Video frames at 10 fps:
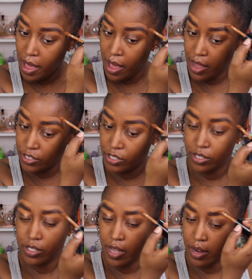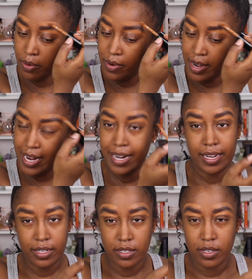I don't need
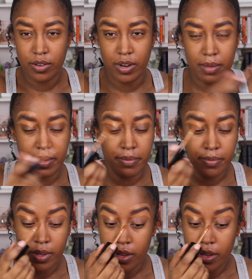it. You know what I mean?